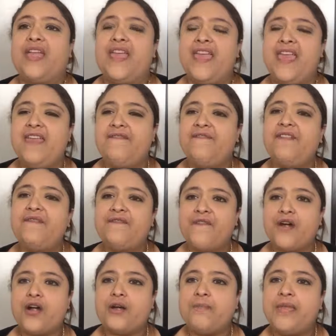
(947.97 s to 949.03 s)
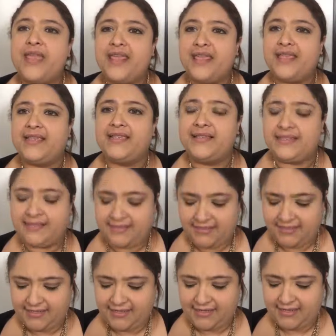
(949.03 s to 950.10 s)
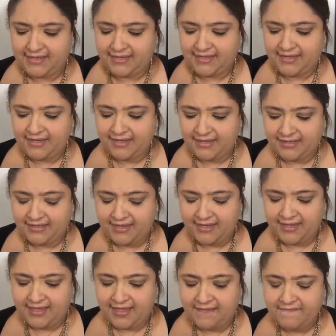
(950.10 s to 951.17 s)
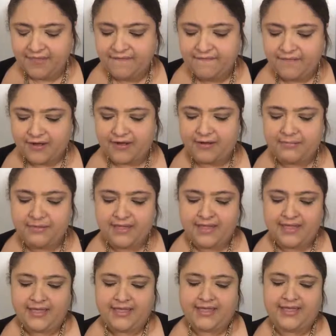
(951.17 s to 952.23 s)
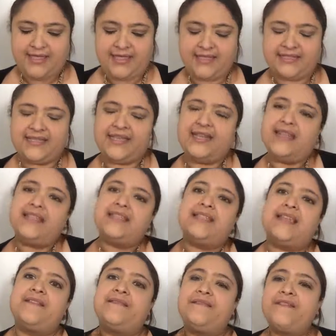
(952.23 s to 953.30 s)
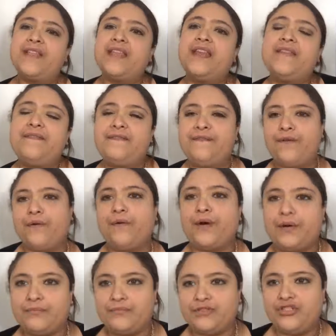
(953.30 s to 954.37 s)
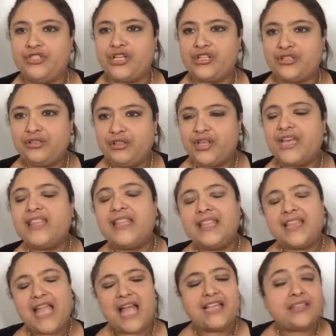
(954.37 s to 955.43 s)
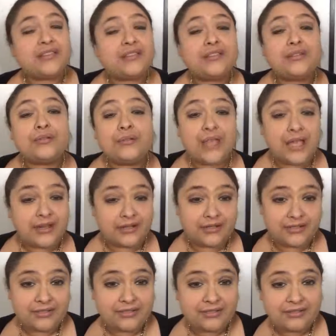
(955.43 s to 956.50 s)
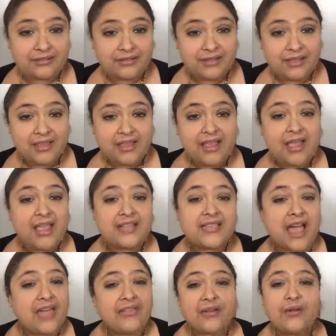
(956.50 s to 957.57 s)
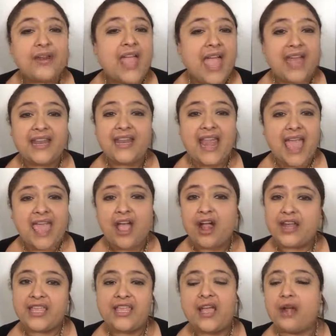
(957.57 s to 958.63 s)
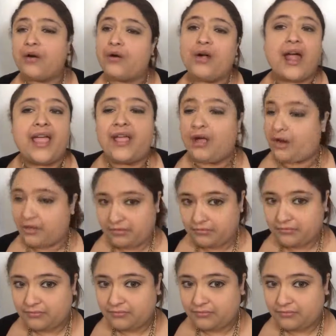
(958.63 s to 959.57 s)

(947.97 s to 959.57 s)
if the verb is in its infinitive form, just look at the last two letters. It's either going to end in AR, ER, or IR.